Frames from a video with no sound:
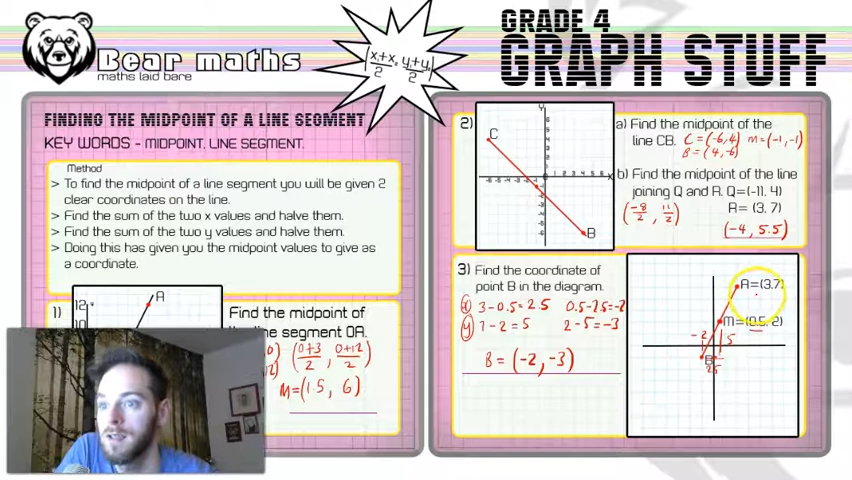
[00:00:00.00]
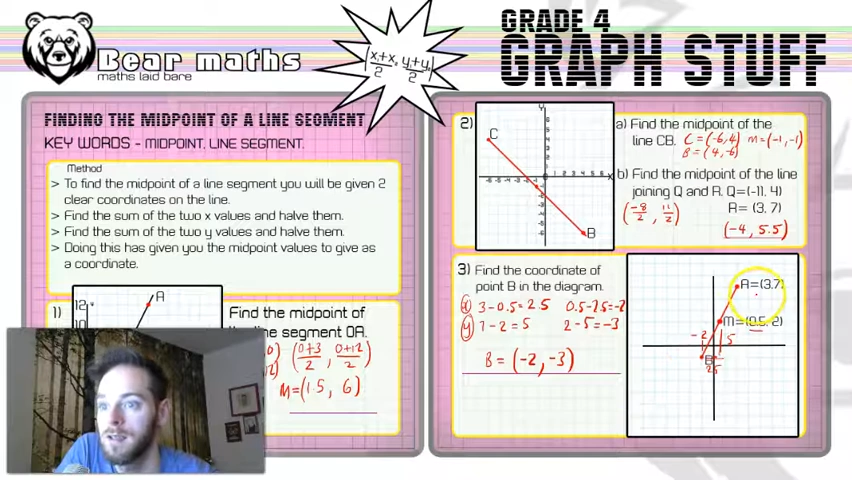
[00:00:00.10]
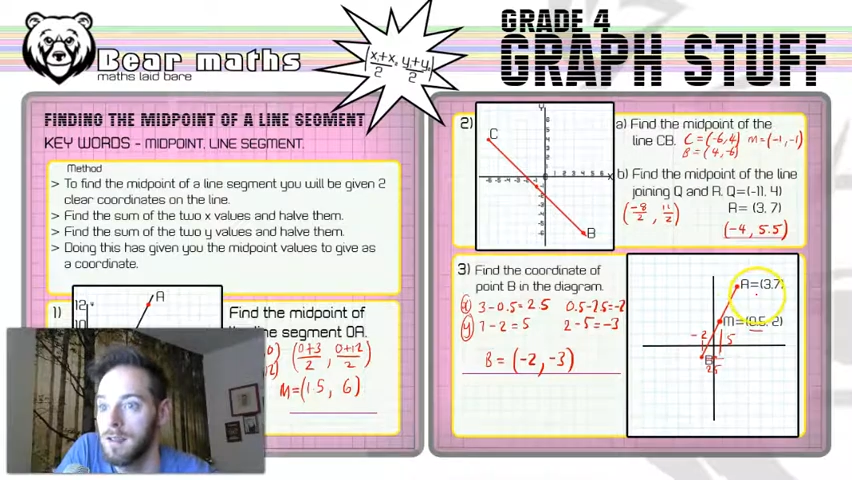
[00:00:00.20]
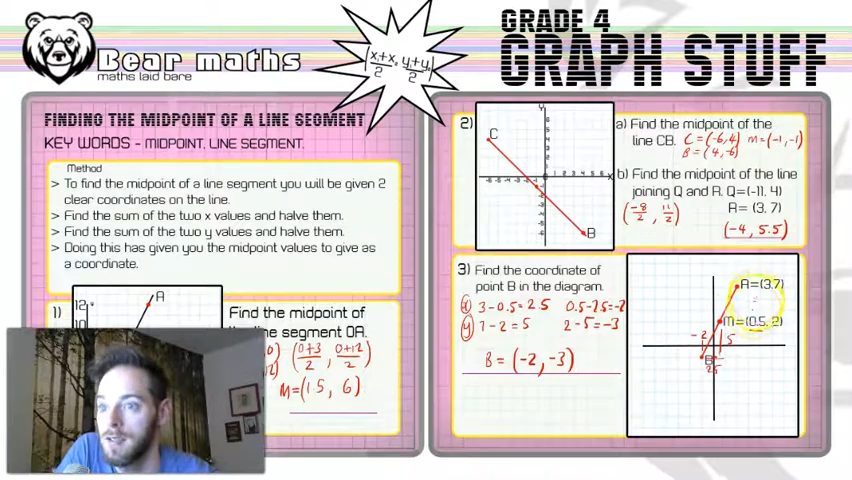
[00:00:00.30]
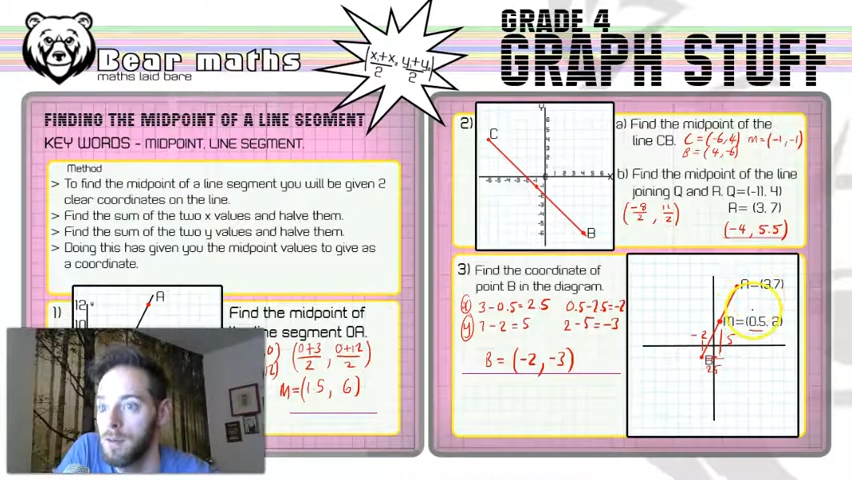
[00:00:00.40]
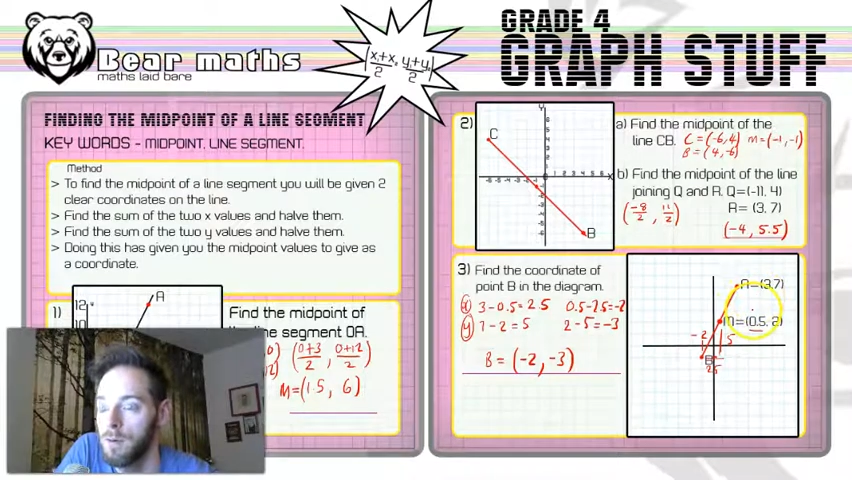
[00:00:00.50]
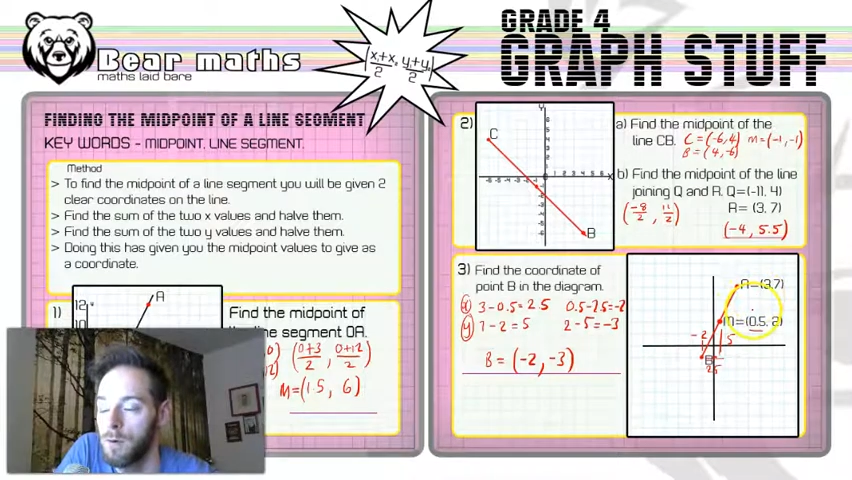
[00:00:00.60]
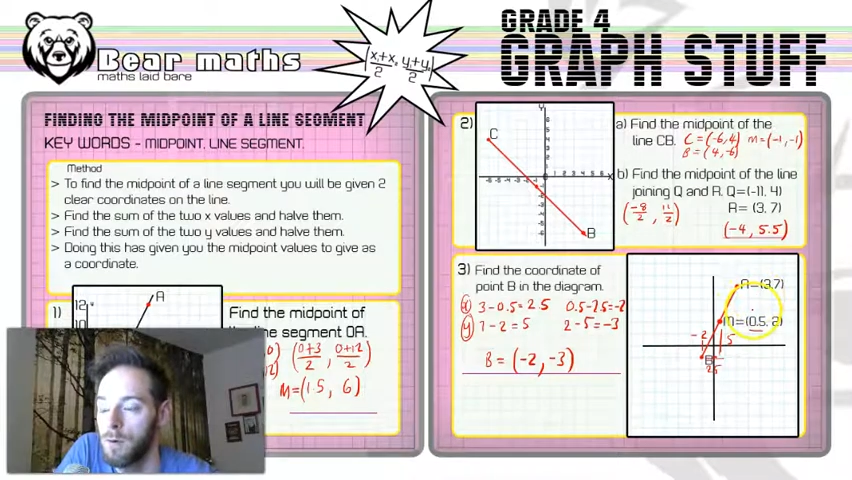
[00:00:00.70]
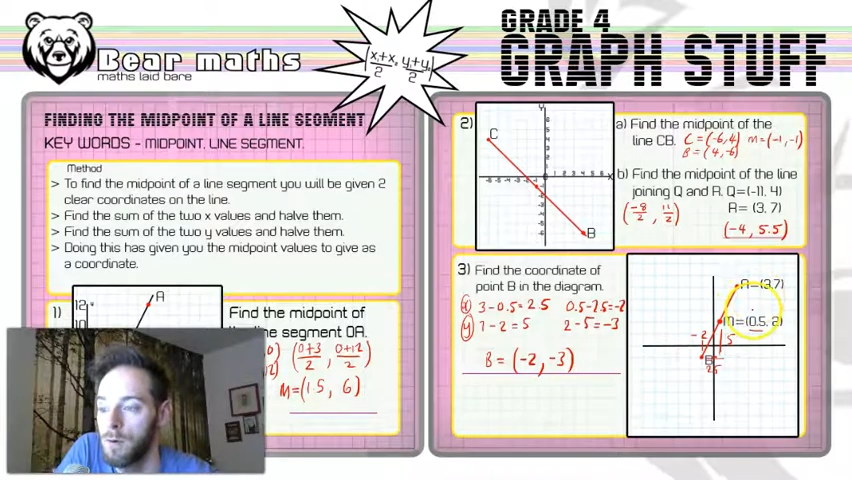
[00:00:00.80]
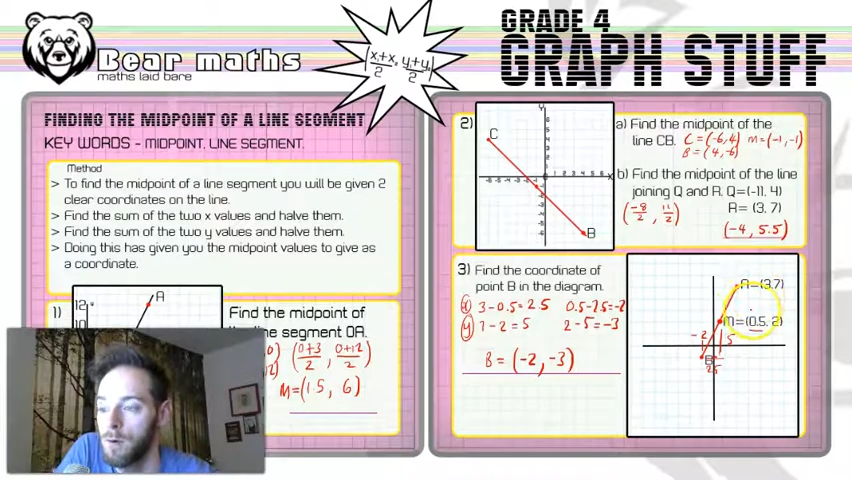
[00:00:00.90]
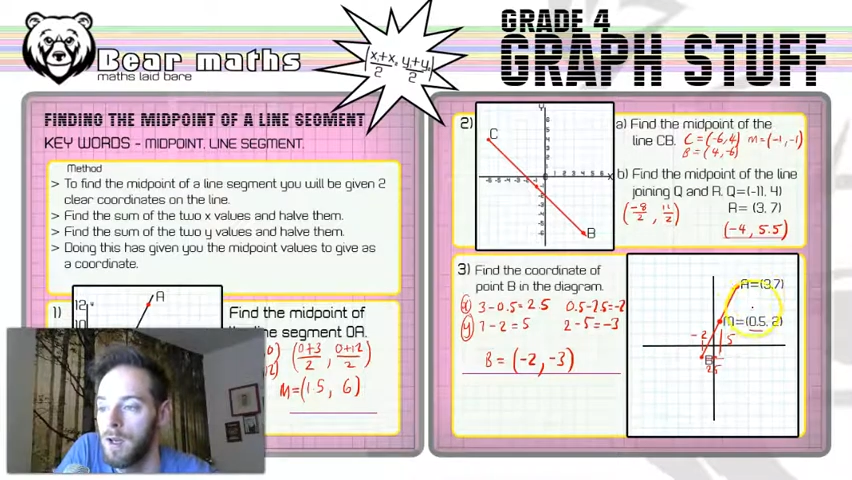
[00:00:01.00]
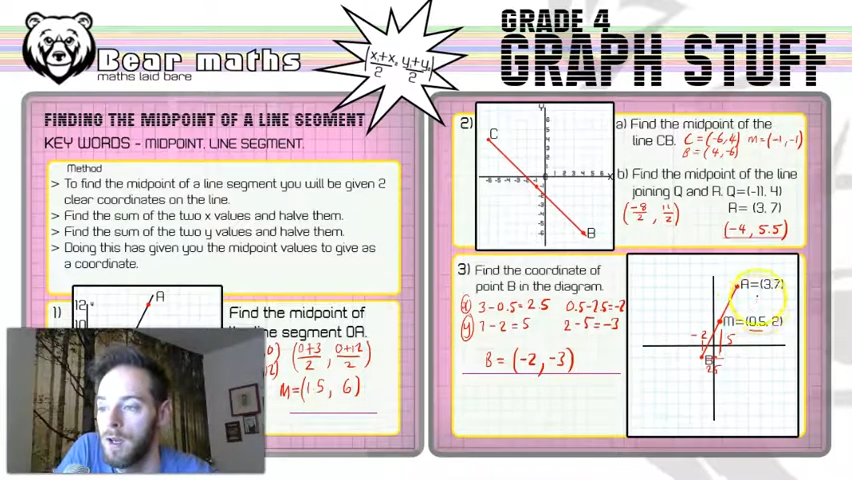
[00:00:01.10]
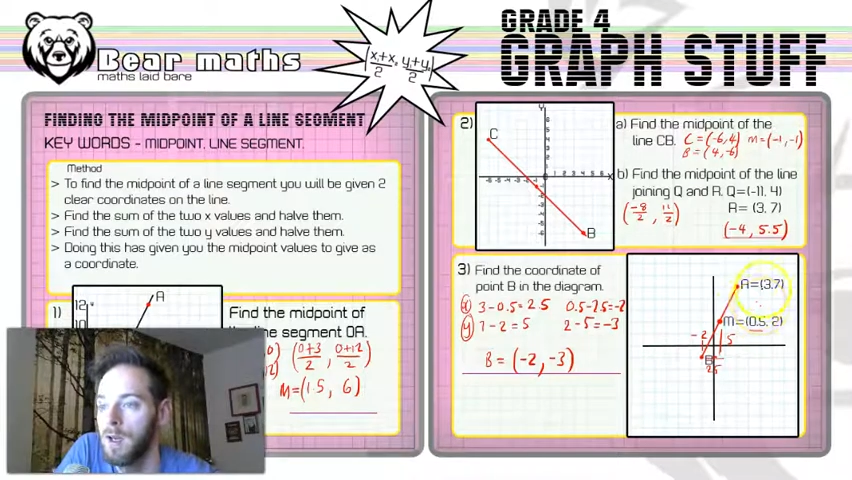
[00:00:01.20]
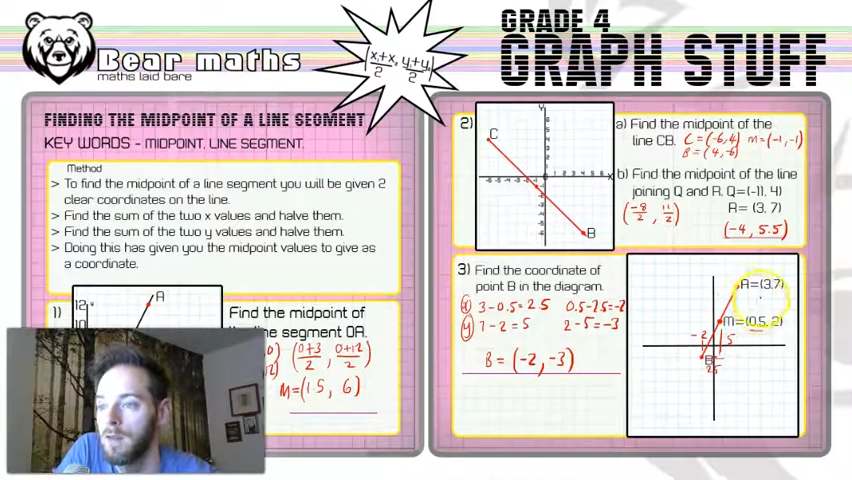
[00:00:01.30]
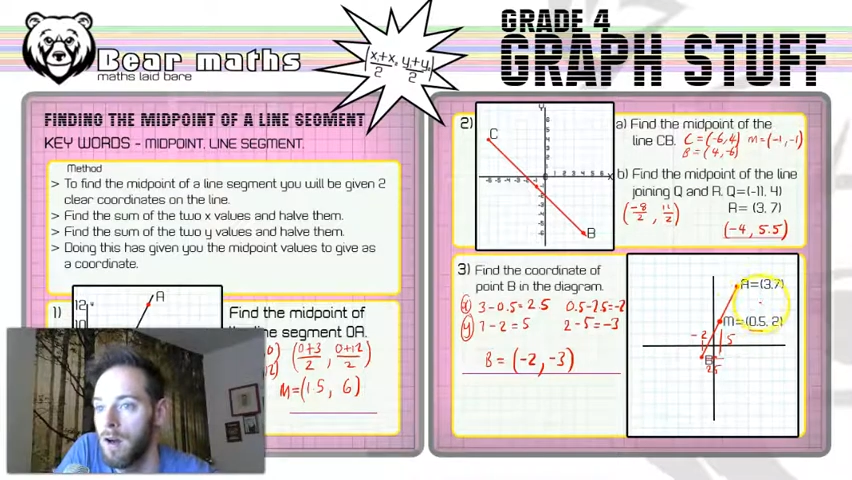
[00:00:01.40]
that's going to get you 4,
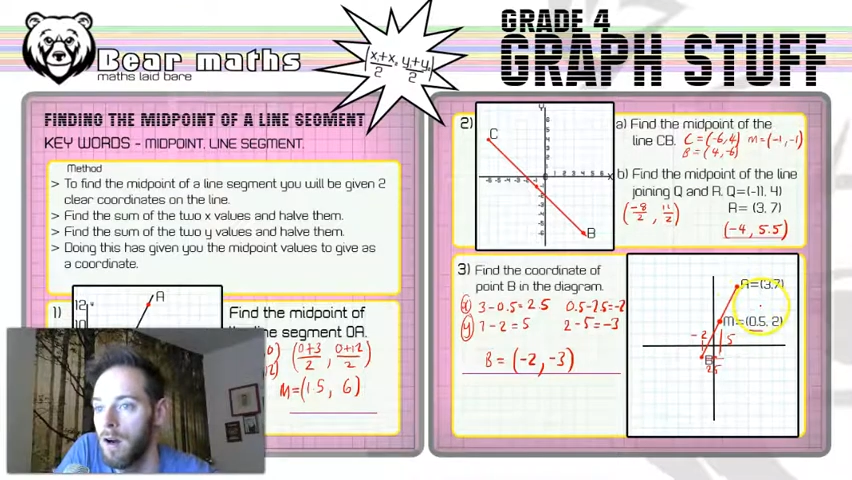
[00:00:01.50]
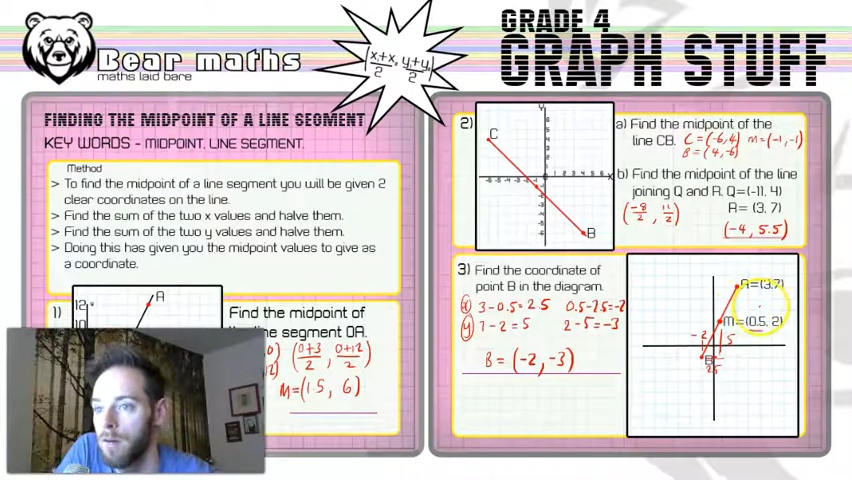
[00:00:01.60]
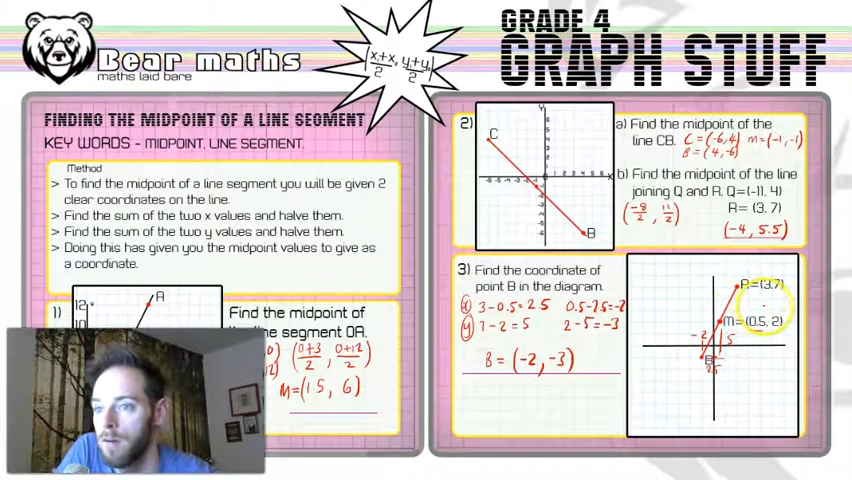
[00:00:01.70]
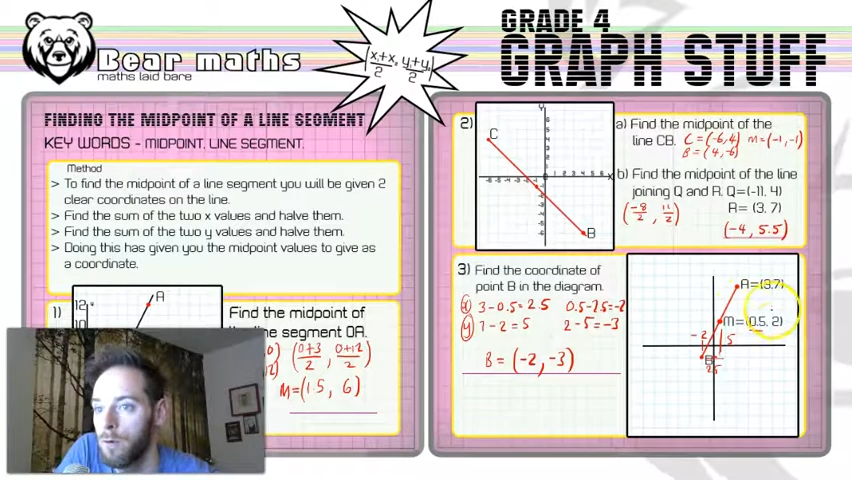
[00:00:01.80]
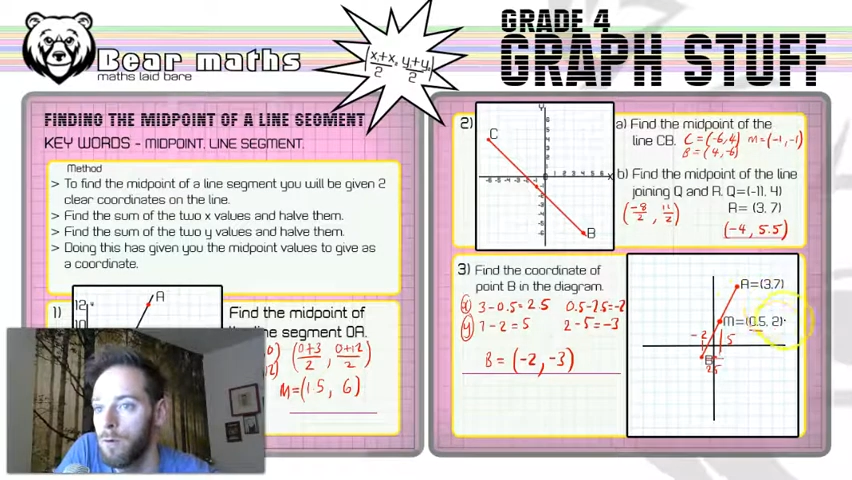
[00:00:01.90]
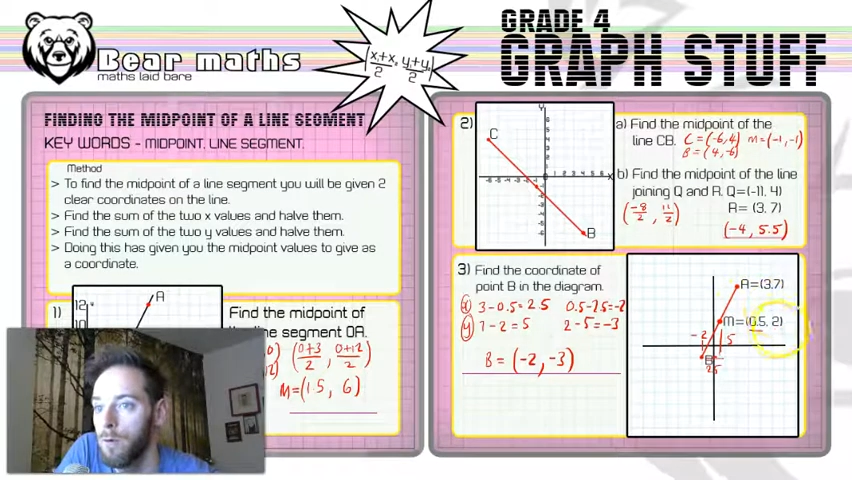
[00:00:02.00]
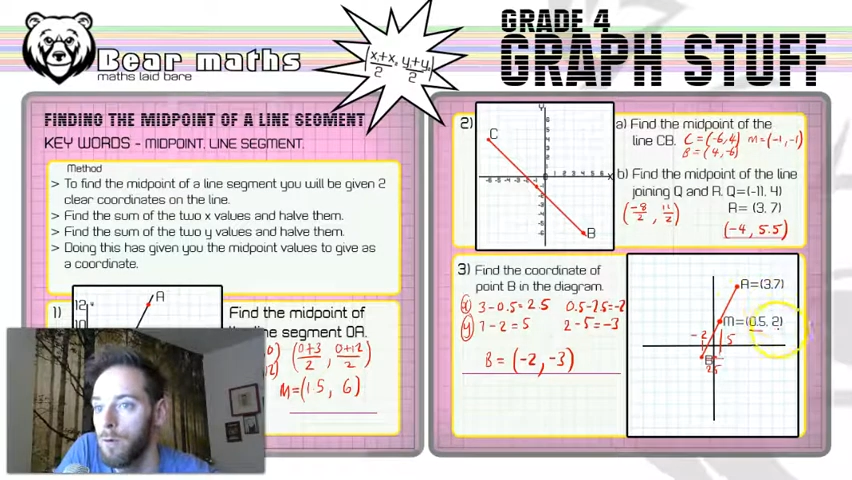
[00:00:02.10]
and if you half 4,